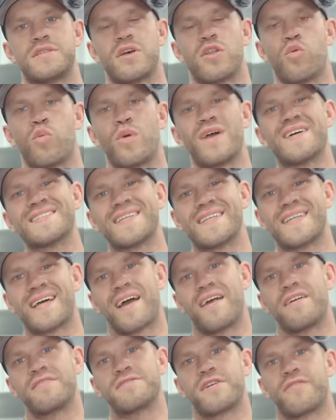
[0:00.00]
So the wheels and
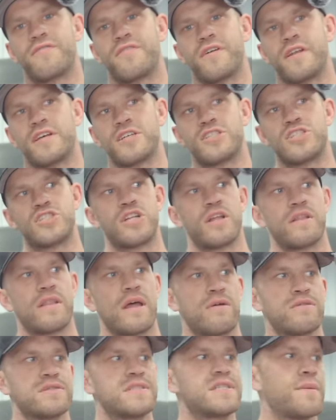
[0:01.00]
tires are finished.
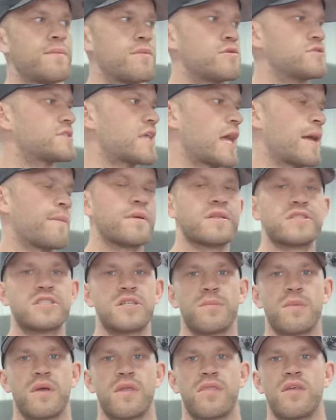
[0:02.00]
That was the most time
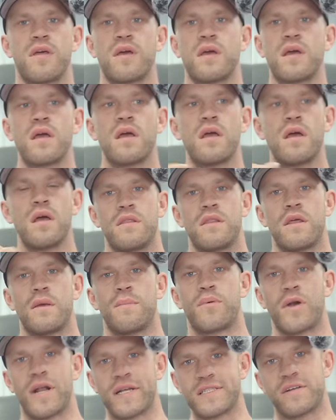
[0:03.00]
consuming thing. The
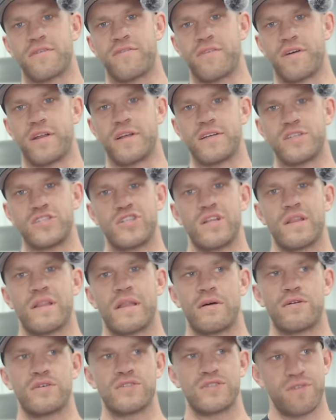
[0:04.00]
brakes are finished.
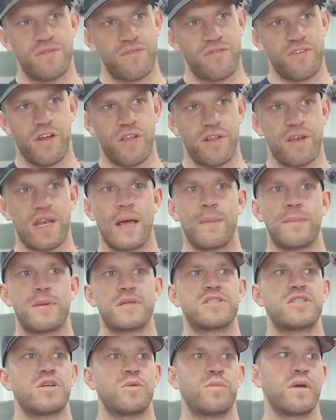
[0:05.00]
That was fairly time
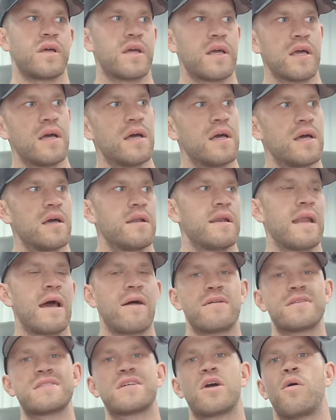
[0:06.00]
consuming.
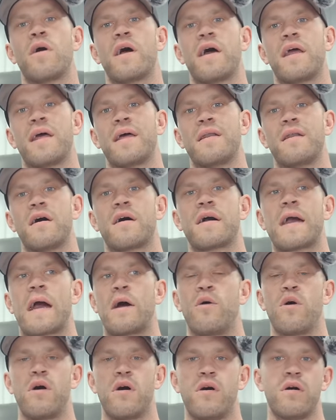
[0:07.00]
Now let's go ahead and knock
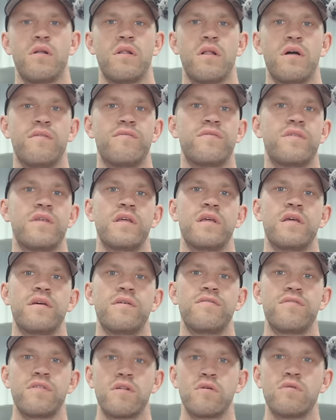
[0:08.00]
out all of the
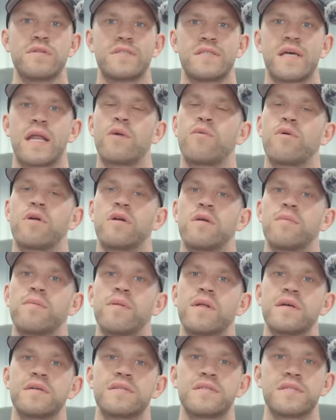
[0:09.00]
fluids that I want to
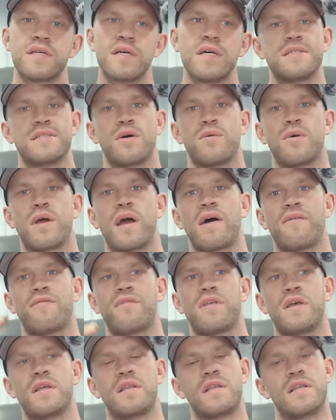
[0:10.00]
replace. So we have
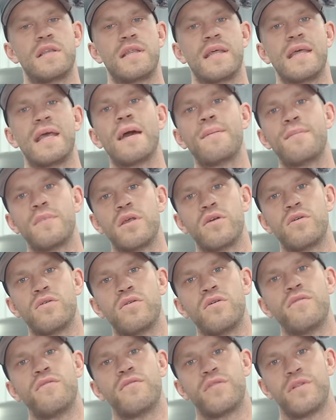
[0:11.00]
the
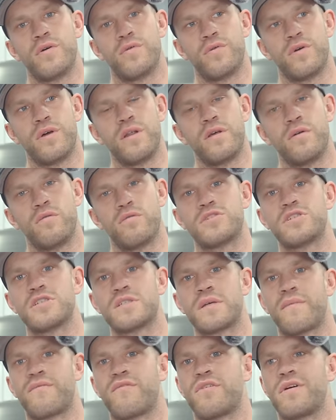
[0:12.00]
TMU fluid, which
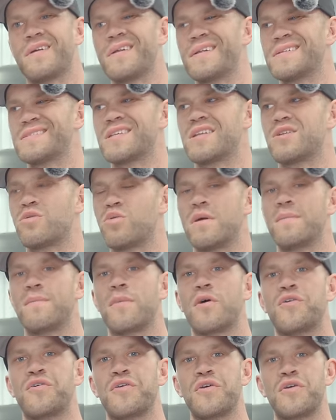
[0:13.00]
is up front. It's the twin
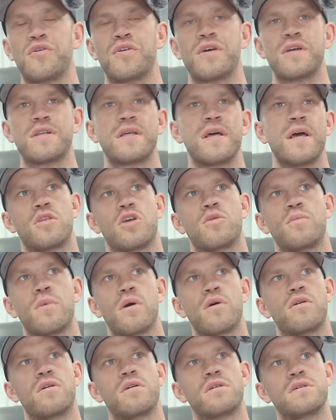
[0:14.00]
motor unit, two
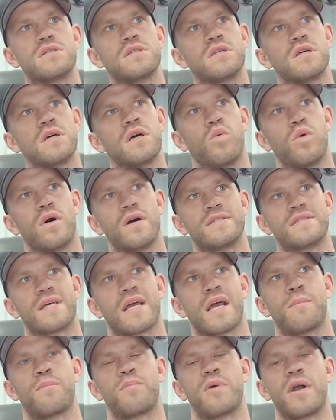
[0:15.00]
motors. One's
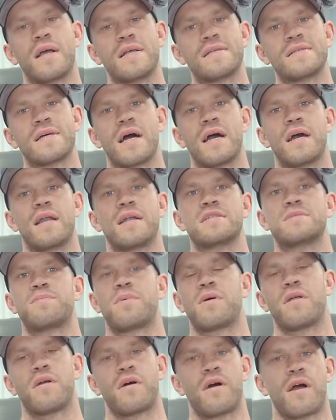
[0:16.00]
like a brake side. It's
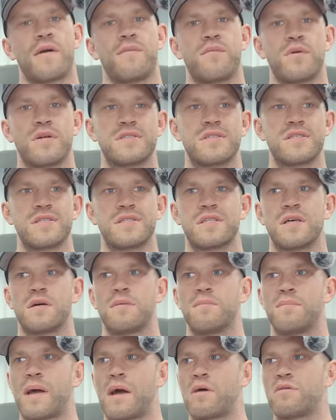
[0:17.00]
part of the hybrid
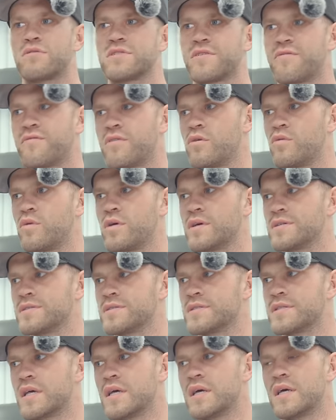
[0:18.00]
system, powers the front
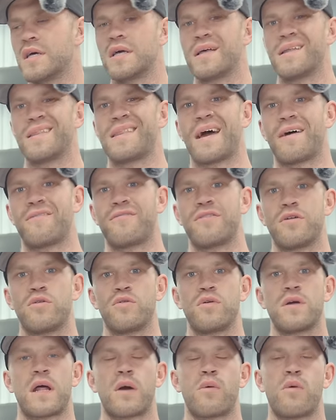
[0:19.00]
wheels. That
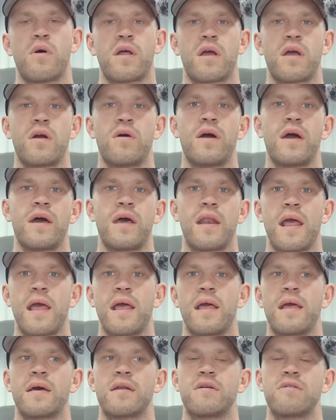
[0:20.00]
fluid I want to go ahead
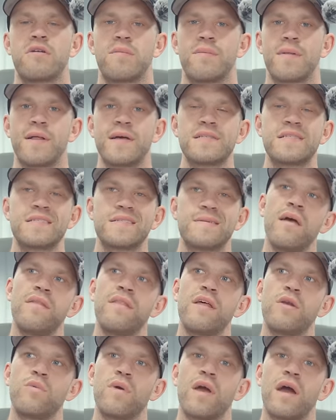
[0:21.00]
and replace. And
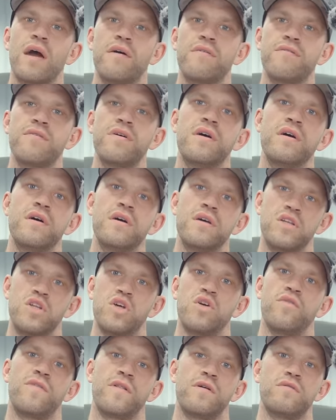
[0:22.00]
then we have
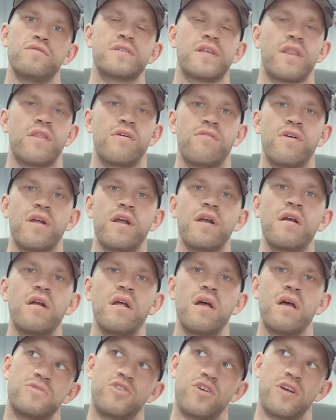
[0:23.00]
two fluids in the
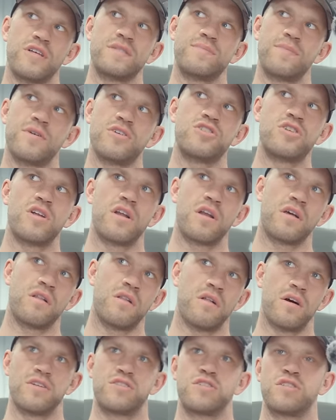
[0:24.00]
rear. Transmission
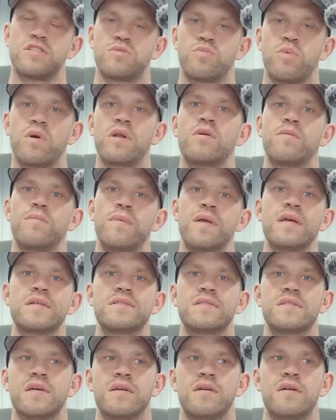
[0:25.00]
clutch is what it would be
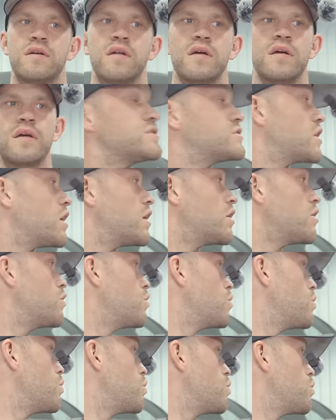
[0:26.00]
considered. So
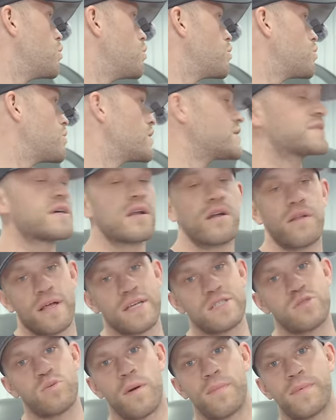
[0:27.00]
let's get all
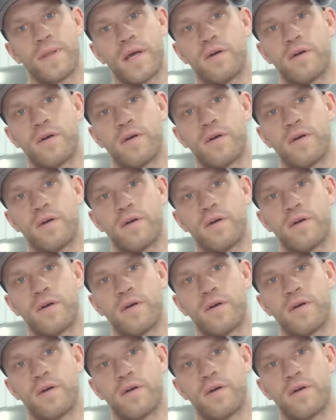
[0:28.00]
that swapped